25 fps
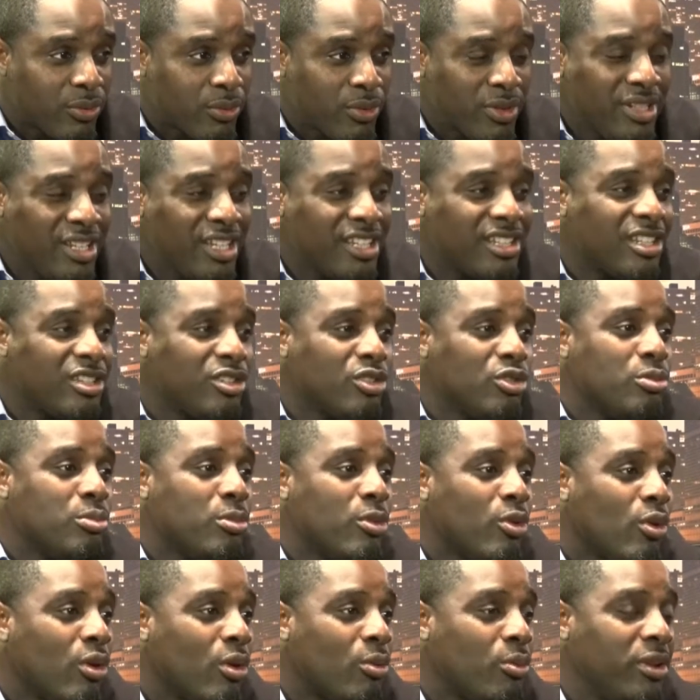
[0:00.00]
We need to do
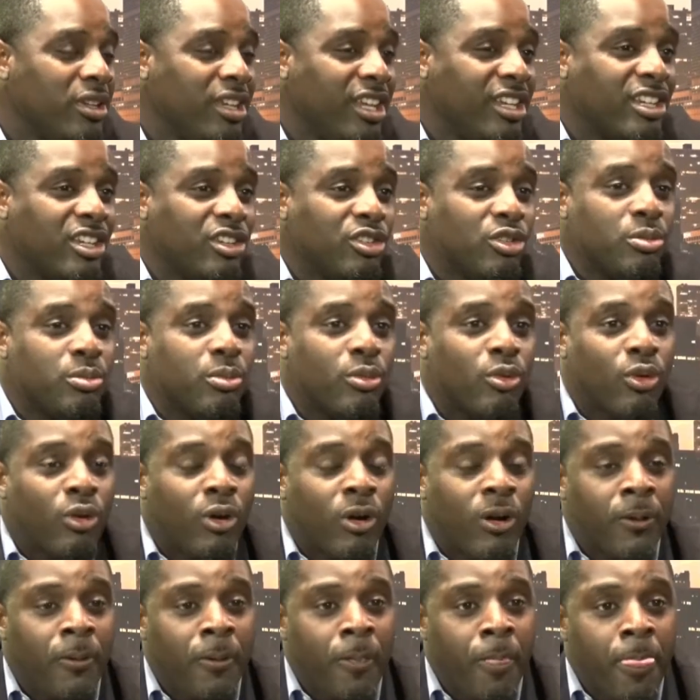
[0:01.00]
more. We need to do
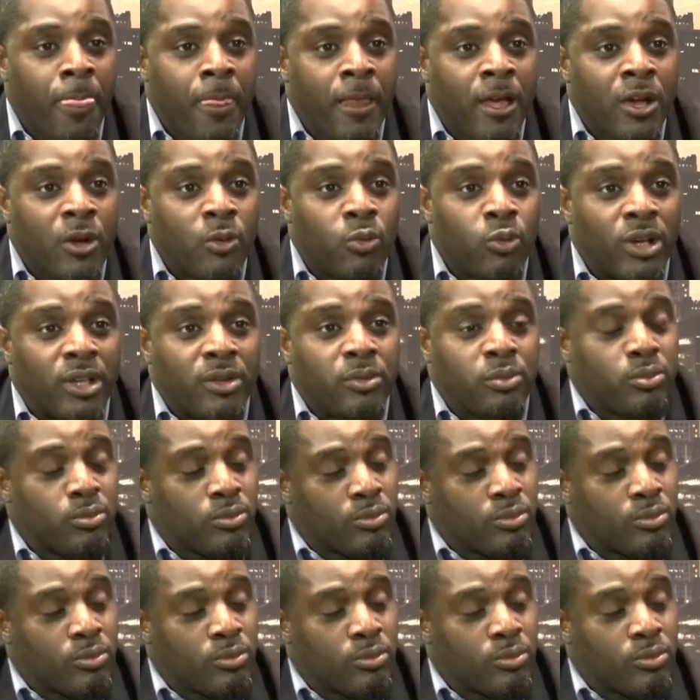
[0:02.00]
more with